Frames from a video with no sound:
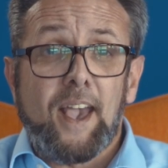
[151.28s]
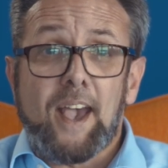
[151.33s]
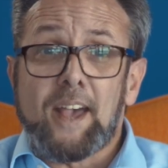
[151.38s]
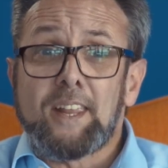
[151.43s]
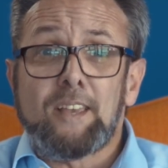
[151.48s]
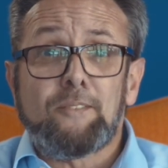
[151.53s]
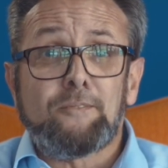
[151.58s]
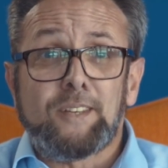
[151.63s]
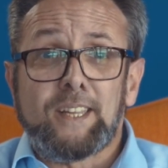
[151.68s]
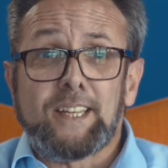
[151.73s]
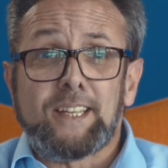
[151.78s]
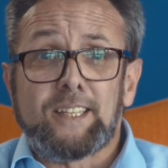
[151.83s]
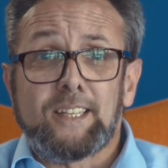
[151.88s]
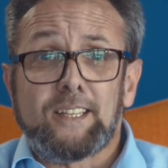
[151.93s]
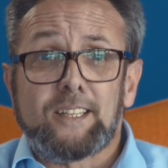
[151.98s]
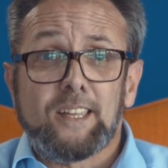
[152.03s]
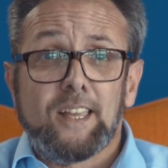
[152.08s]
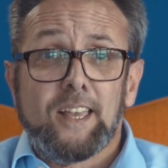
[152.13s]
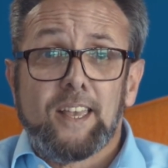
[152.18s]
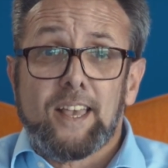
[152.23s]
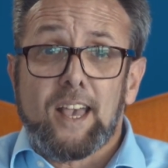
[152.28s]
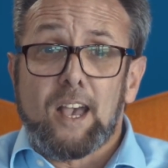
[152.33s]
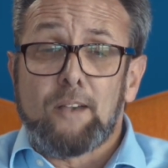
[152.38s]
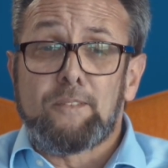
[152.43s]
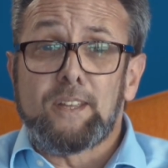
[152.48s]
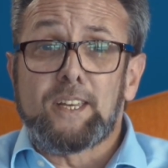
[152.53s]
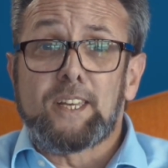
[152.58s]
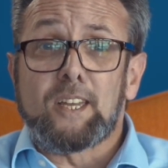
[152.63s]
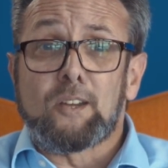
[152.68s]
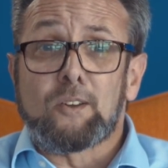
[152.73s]
and if needed, a
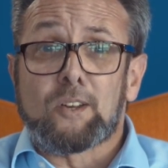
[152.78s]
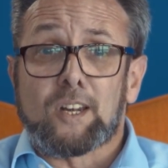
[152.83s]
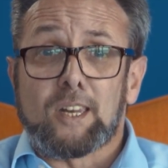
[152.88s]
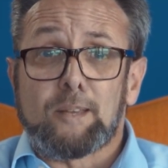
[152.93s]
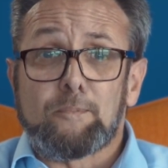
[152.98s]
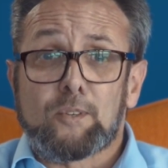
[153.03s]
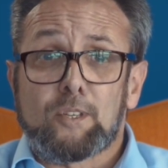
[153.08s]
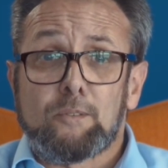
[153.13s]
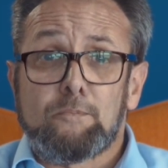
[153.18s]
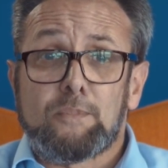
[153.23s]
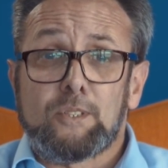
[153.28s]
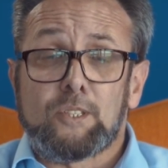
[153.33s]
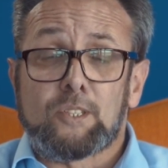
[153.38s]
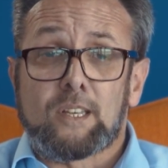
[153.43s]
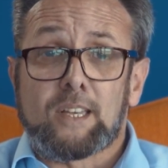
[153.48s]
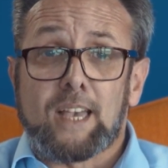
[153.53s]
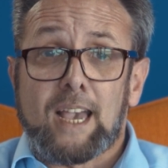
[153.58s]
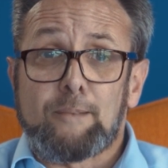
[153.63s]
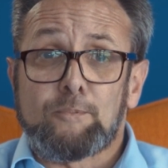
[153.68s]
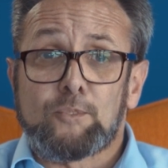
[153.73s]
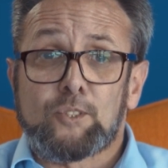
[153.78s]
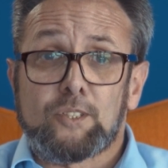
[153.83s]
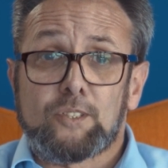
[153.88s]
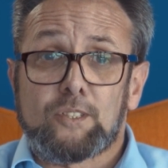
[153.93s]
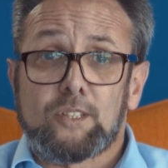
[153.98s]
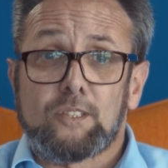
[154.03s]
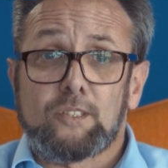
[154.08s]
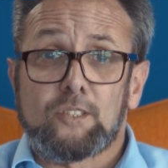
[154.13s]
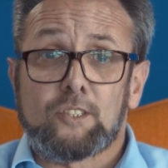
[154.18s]
video clip can be captured